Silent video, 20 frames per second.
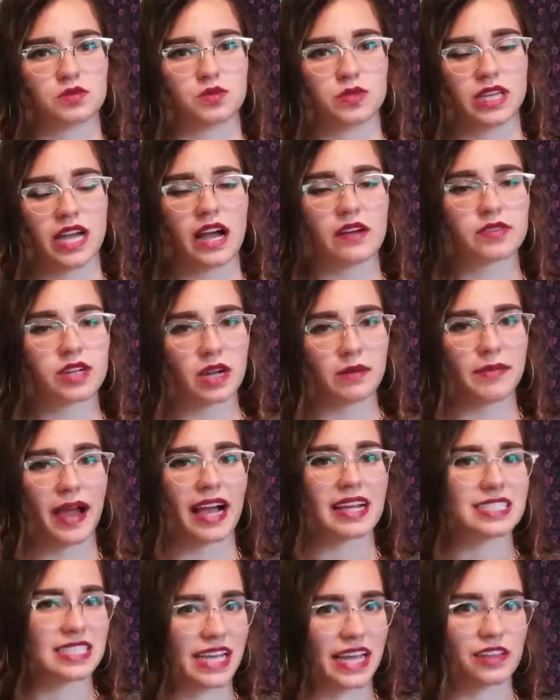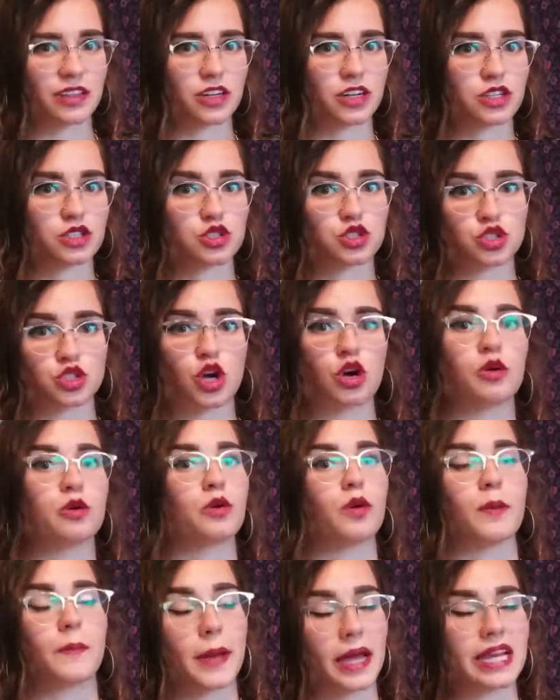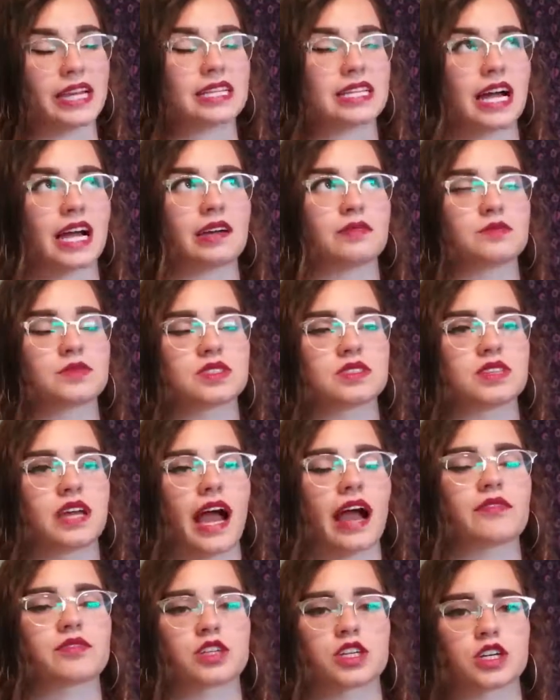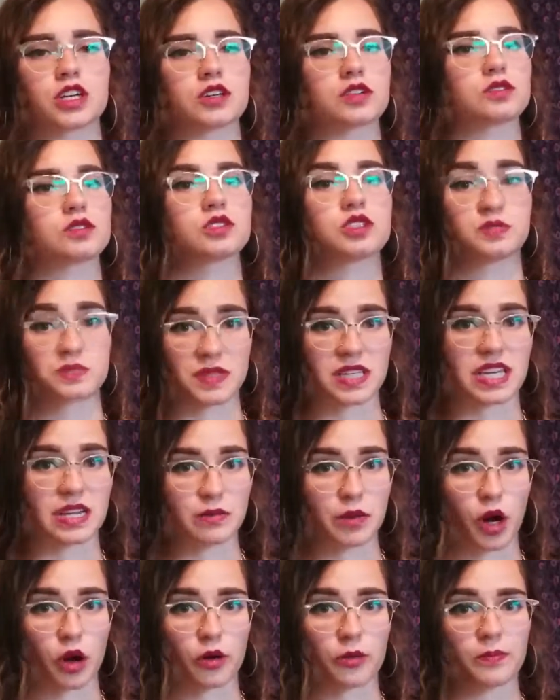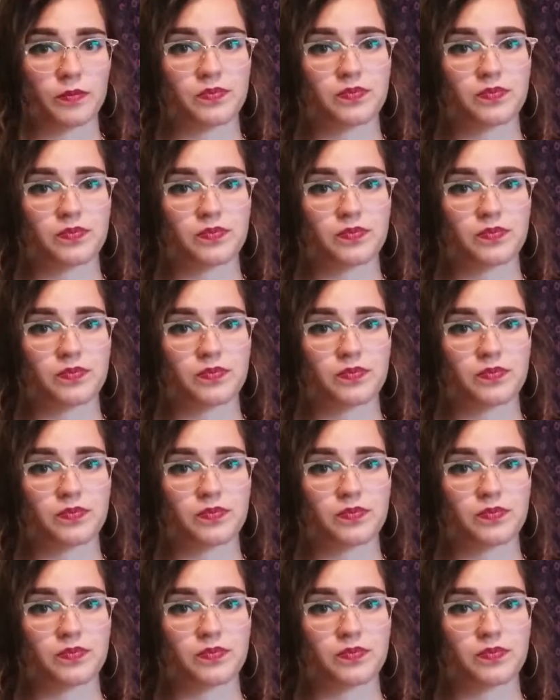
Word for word: We have come back together so many times after splitting apart.